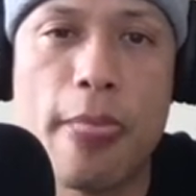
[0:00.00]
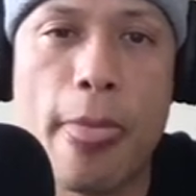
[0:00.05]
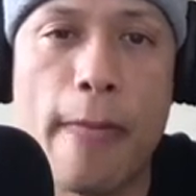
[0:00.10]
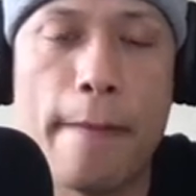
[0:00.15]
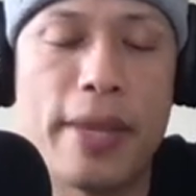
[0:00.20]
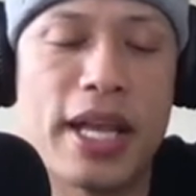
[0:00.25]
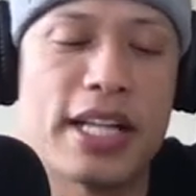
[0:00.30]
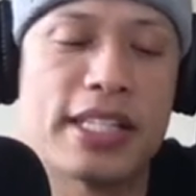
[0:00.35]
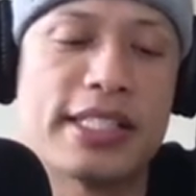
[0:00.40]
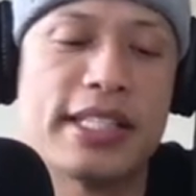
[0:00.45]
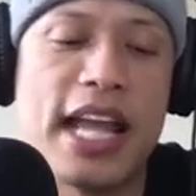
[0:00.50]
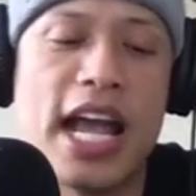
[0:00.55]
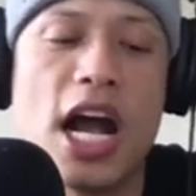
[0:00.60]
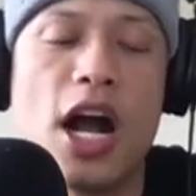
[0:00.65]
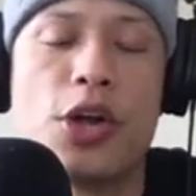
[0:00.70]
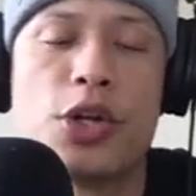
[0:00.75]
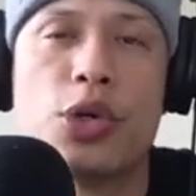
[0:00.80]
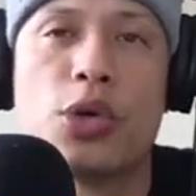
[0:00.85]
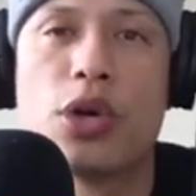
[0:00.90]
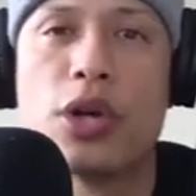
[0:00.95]
because
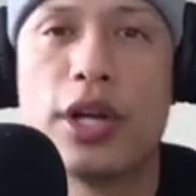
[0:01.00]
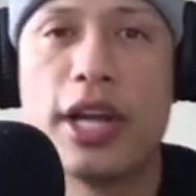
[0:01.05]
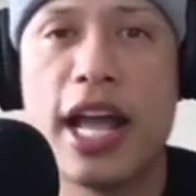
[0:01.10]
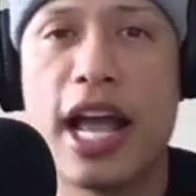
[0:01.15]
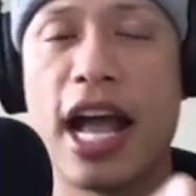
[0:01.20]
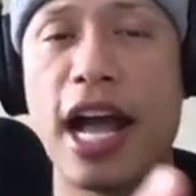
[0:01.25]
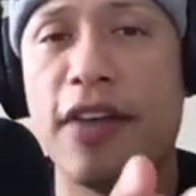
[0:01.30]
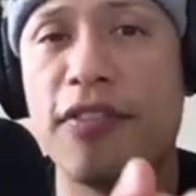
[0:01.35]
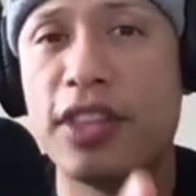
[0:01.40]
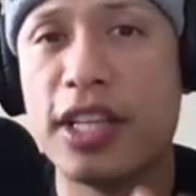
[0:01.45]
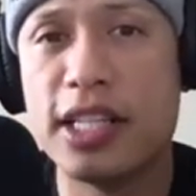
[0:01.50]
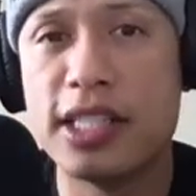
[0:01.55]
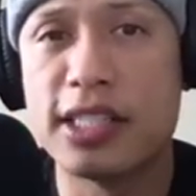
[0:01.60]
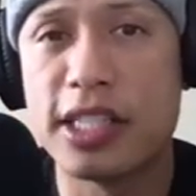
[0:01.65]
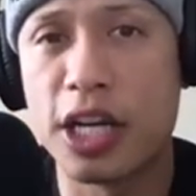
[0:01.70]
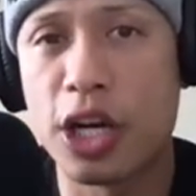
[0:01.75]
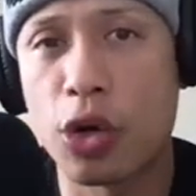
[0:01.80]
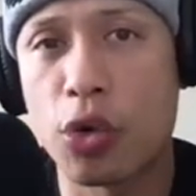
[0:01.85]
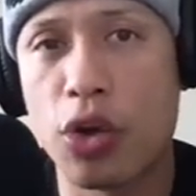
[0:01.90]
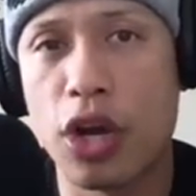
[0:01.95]
now you're going to have these
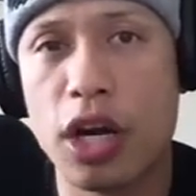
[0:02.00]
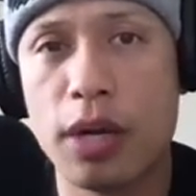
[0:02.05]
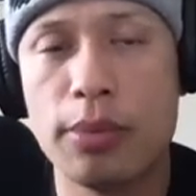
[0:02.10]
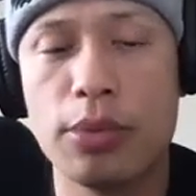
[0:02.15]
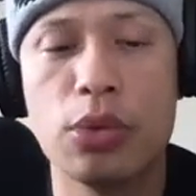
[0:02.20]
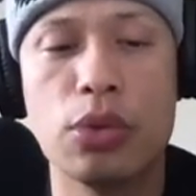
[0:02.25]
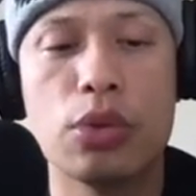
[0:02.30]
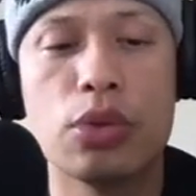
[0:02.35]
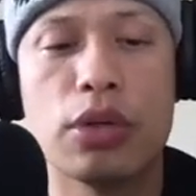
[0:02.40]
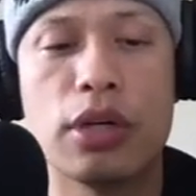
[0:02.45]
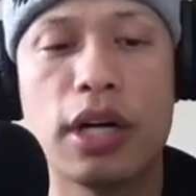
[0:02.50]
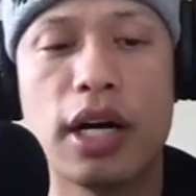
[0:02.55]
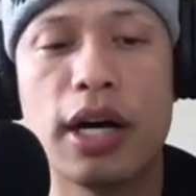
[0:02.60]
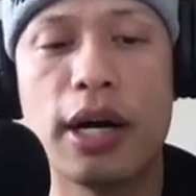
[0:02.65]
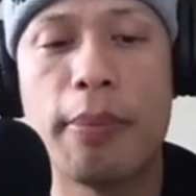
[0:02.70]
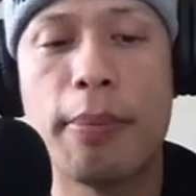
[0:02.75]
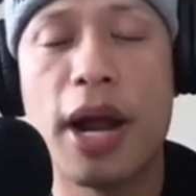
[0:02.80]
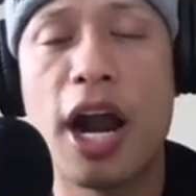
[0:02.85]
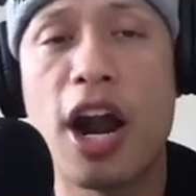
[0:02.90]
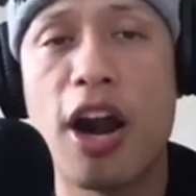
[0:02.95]
incredible,
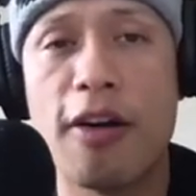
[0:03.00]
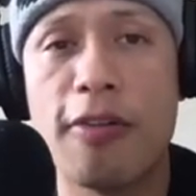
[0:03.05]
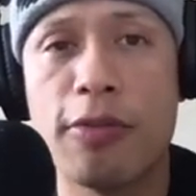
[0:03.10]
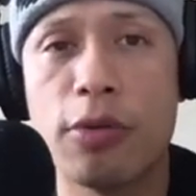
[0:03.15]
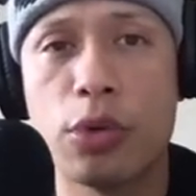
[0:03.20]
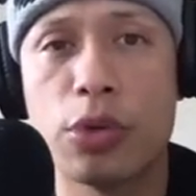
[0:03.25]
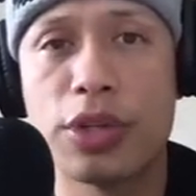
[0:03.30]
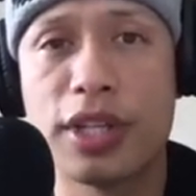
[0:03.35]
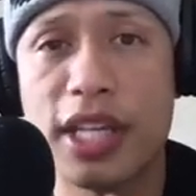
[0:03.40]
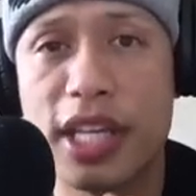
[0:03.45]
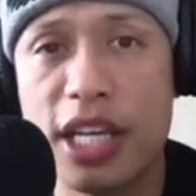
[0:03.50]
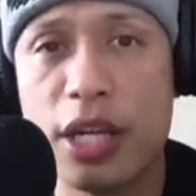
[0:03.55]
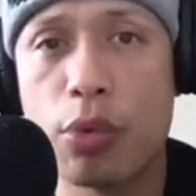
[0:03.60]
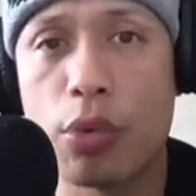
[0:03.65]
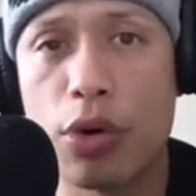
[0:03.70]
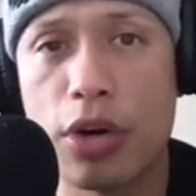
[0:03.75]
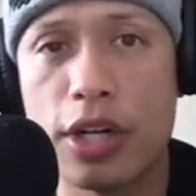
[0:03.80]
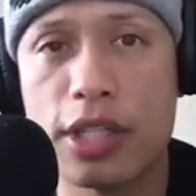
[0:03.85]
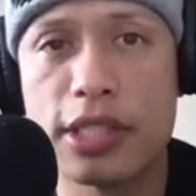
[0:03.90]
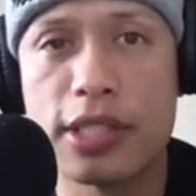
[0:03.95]
uh, powerful
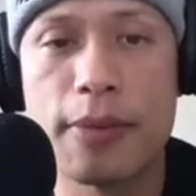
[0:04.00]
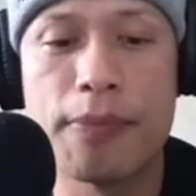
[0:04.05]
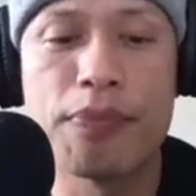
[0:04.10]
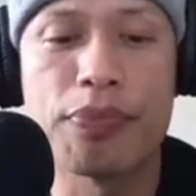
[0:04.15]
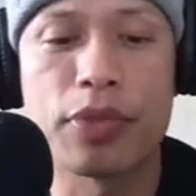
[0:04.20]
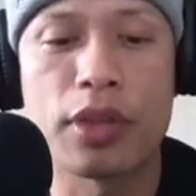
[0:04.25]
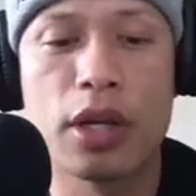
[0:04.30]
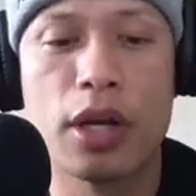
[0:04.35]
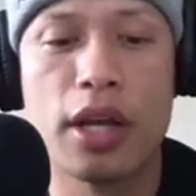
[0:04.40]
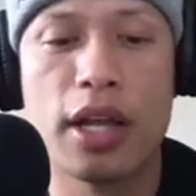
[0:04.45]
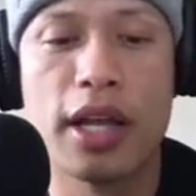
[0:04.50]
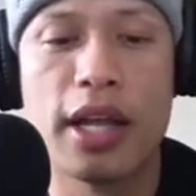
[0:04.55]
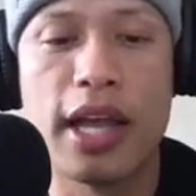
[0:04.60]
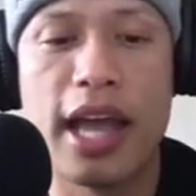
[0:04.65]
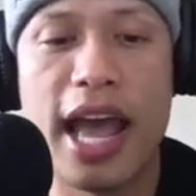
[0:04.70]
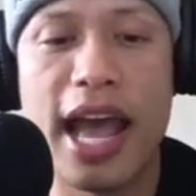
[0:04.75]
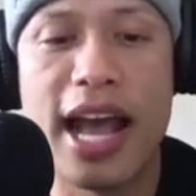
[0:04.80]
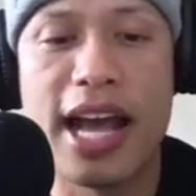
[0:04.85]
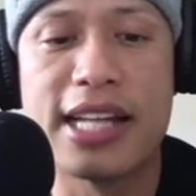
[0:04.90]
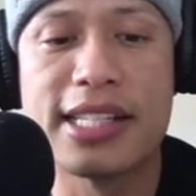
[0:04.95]
keywords
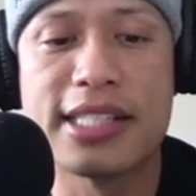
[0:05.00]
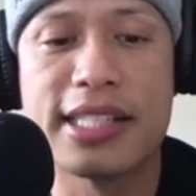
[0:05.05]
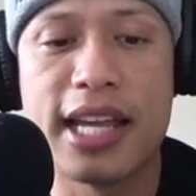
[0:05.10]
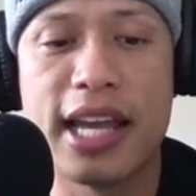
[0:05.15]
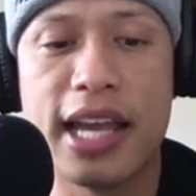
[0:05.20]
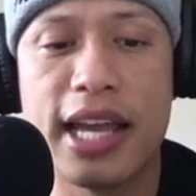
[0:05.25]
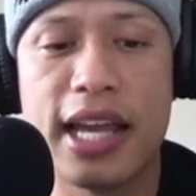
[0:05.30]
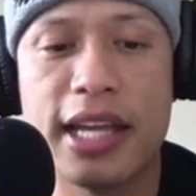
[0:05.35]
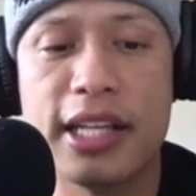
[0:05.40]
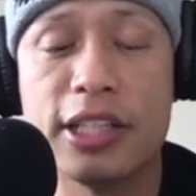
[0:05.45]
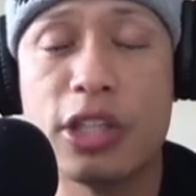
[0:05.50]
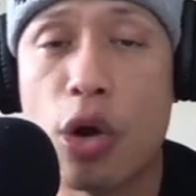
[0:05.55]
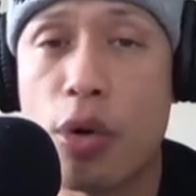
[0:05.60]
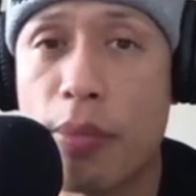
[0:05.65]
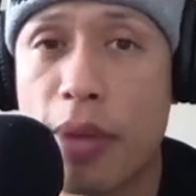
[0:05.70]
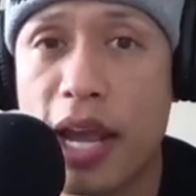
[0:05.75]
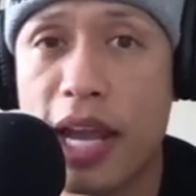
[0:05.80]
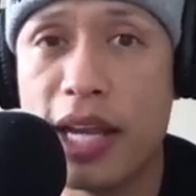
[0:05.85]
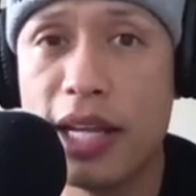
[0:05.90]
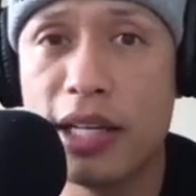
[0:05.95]
as a
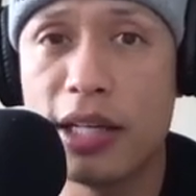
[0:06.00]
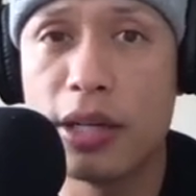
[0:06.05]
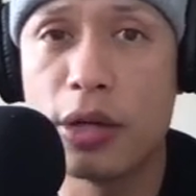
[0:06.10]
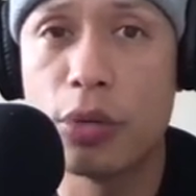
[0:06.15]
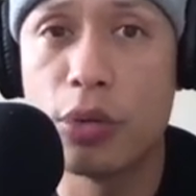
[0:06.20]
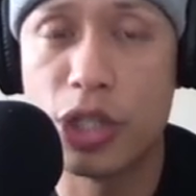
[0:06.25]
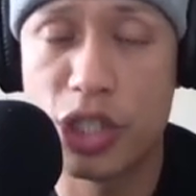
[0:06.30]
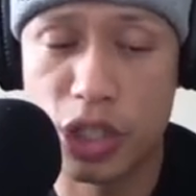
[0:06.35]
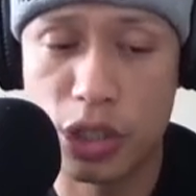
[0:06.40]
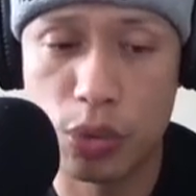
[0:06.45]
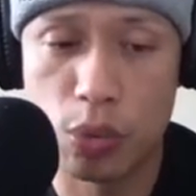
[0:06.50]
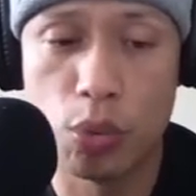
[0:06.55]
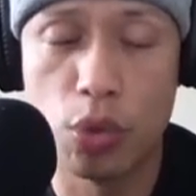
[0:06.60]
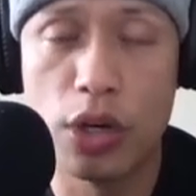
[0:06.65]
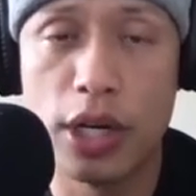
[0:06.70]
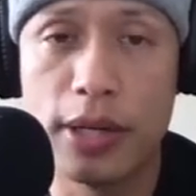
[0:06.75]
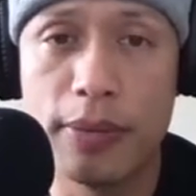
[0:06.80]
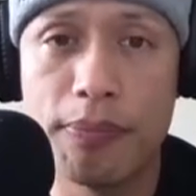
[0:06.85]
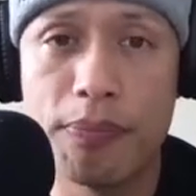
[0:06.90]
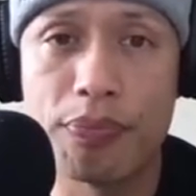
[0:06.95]
domain, which is
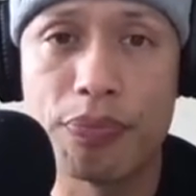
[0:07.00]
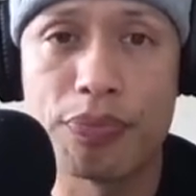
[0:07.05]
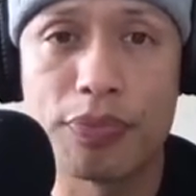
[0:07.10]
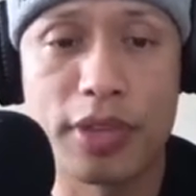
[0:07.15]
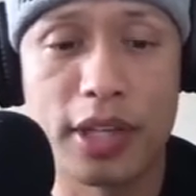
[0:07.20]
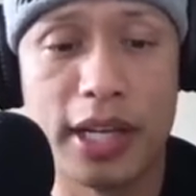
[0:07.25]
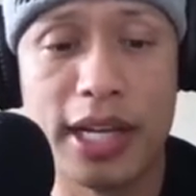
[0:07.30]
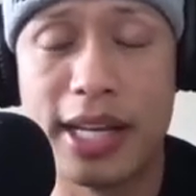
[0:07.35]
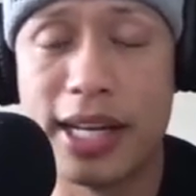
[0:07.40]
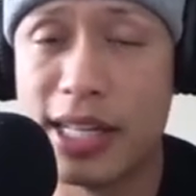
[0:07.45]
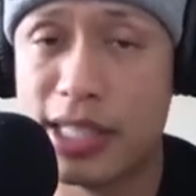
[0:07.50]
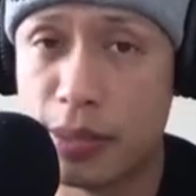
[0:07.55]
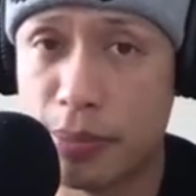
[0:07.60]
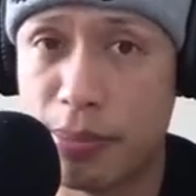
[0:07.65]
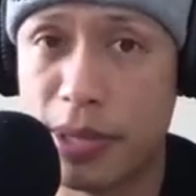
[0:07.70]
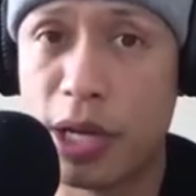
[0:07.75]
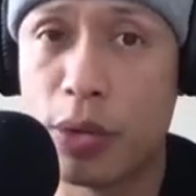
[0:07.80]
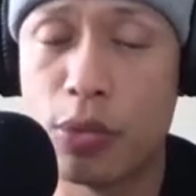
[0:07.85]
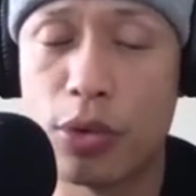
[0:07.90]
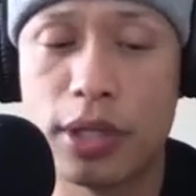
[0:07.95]
one, and it's a
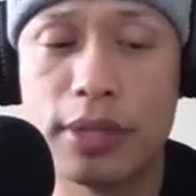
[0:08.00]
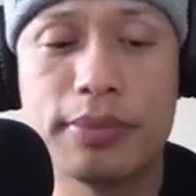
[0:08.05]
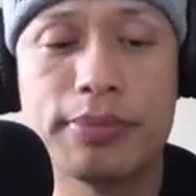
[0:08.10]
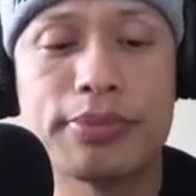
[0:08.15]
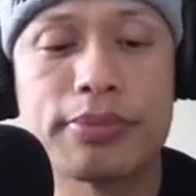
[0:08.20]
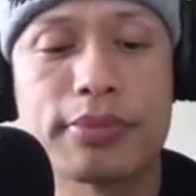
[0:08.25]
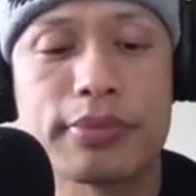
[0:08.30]
big one.